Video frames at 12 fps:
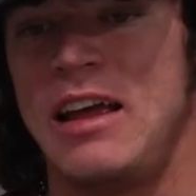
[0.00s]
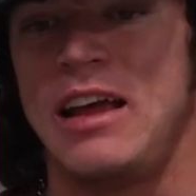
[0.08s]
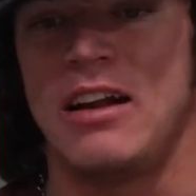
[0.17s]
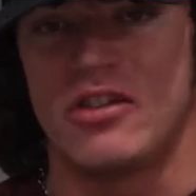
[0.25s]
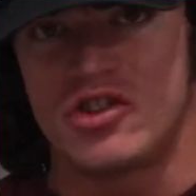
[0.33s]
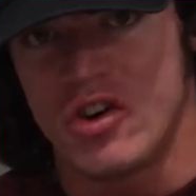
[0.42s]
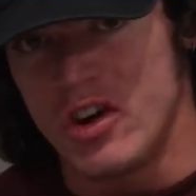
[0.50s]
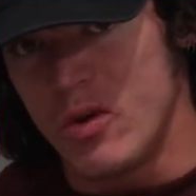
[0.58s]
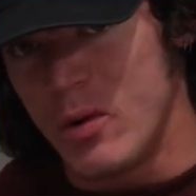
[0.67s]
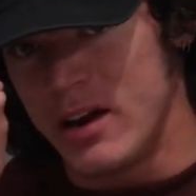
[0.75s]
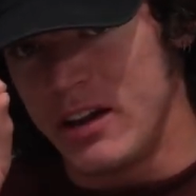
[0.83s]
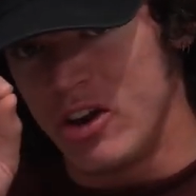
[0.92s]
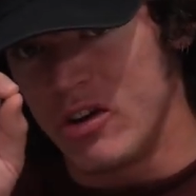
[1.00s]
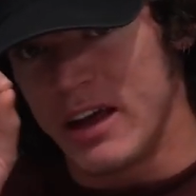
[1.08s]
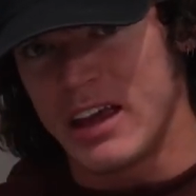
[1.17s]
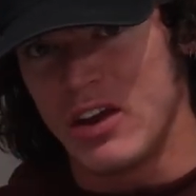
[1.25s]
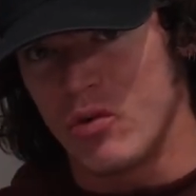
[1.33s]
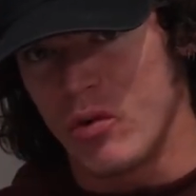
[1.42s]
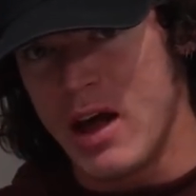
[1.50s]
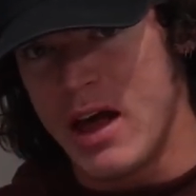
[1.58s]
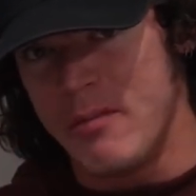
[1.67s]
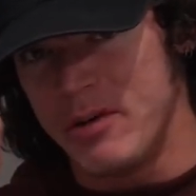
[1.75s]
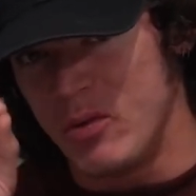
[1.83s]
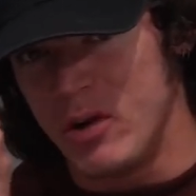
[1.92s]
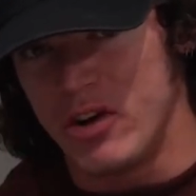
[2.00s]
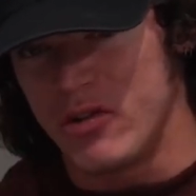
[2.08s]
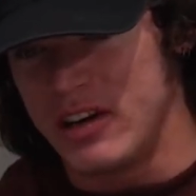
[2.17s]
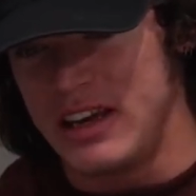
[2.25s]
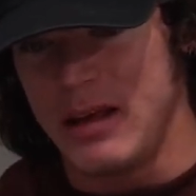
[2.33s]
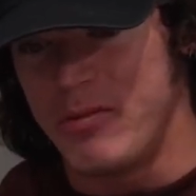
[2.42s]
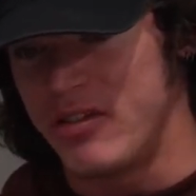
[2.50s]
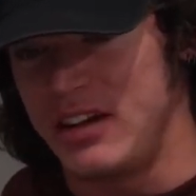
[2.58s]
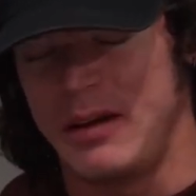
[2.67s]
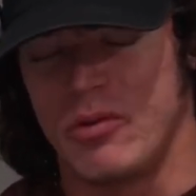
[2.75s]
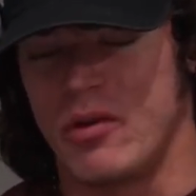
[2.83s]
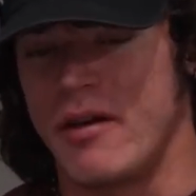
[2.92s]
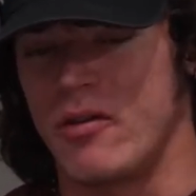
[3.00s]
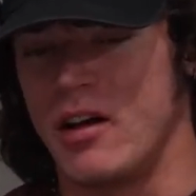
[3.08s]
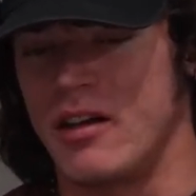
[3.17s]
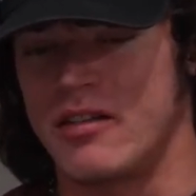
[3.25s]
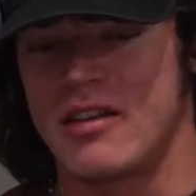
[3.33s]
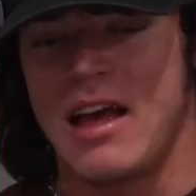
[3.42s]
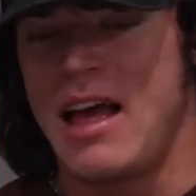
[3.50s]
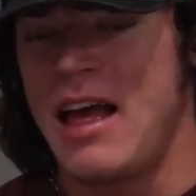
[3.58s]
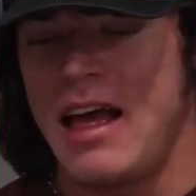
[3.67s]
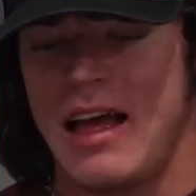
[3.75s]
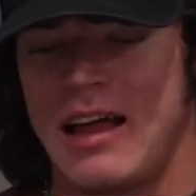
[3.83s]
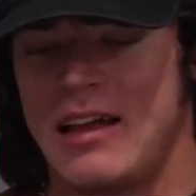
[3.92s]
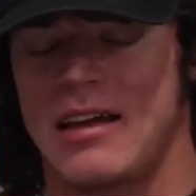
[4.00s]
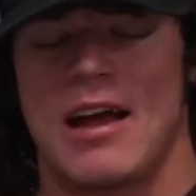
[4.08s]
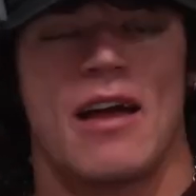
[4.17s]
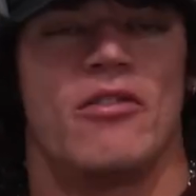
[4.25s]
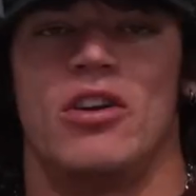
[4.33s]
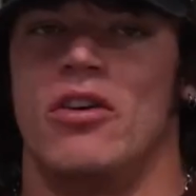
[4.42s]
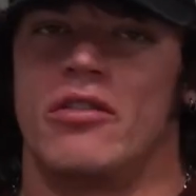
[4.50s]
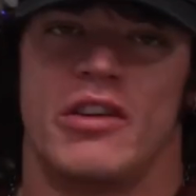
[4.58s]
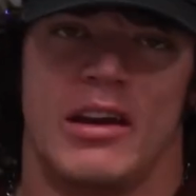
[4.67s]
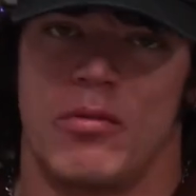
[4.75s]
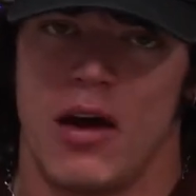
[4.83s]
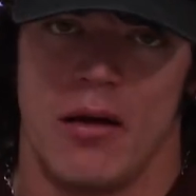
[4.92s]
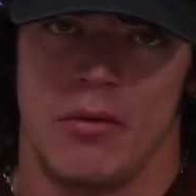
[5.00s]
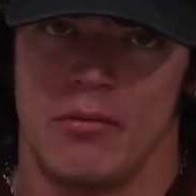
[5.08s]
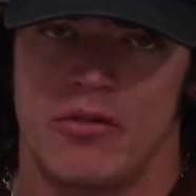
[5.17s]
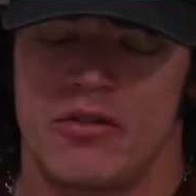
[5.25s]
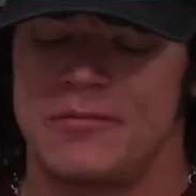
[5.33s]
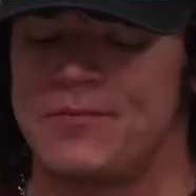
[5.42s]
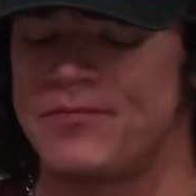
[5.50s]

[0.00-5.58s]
It'll show you when you're like in REM and when you're in deep sleep or whatever else. Like, I haven't noticed any problems.